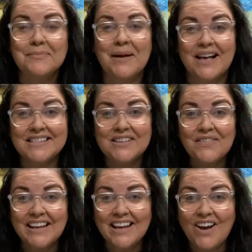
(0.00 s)
Pause the
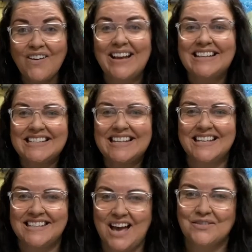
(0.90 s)
video and
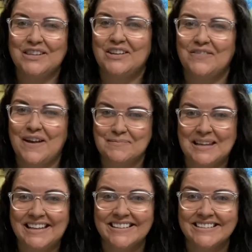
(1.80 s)
discuss that with your
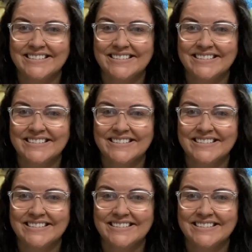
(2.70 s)
family.